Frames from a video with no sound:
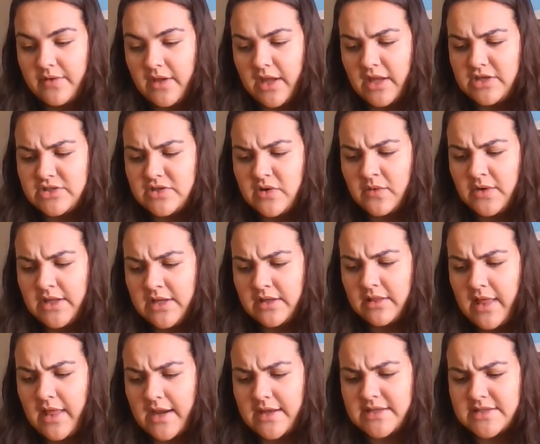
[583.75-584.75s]
And don't eat a
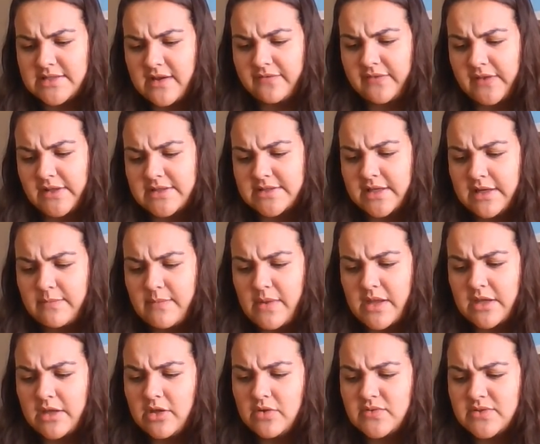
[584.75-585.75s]
lot of stuff that's going to
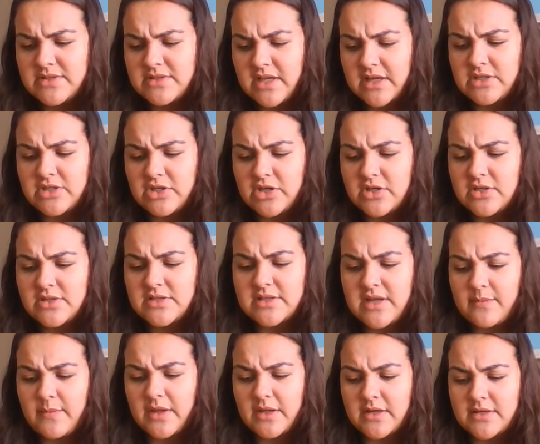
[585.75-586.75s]
make you sick to your
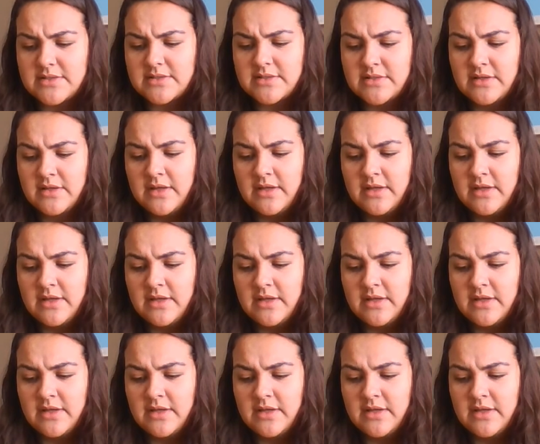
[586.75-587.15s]
stomachs.